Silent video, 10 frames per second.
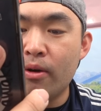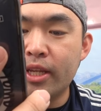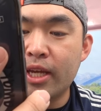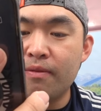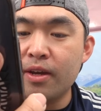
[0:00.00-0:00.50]

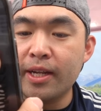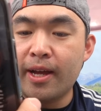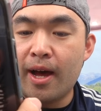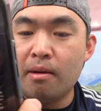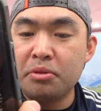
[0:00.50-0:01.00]
they give you guys an
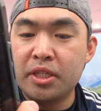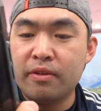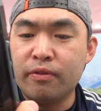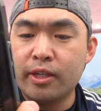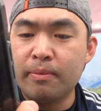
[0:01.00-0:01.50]
option
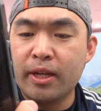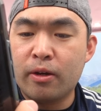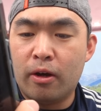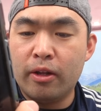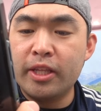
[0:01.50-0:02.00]
for something
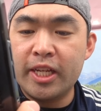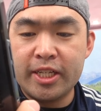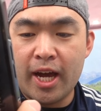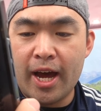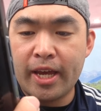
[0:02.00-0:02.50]
called a D
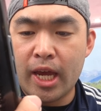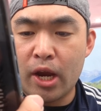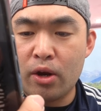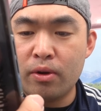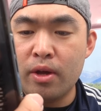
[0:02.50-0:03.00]
J I
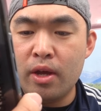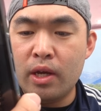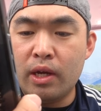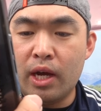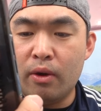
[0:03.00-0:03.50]
Care
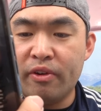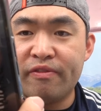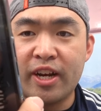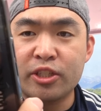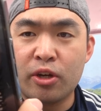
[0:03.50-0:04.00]
uh,
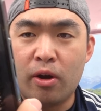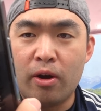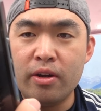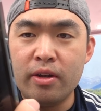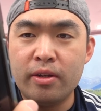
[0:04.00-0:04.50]
Refresh card.